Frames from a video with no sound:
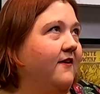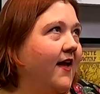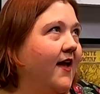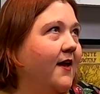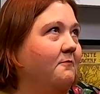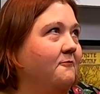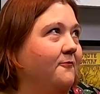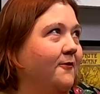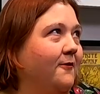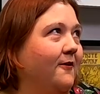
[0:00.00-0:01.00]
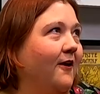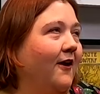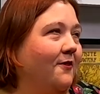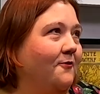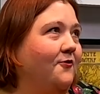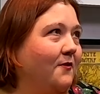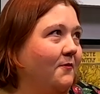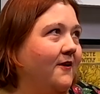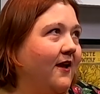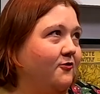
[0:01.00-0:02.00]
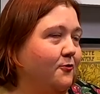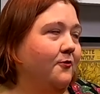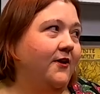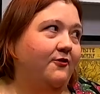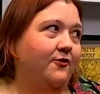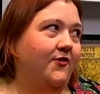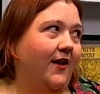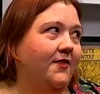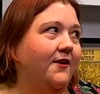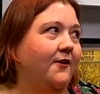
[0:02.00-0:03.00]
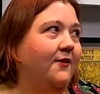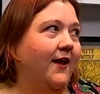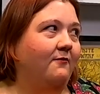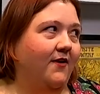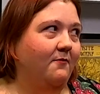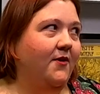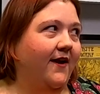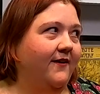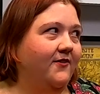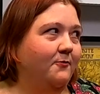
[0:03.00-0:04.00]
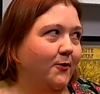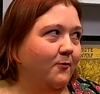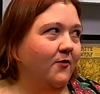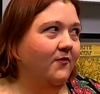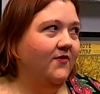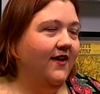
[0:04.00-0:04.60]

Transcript: time for other supernatural creatures out there, like vampires and werewolves.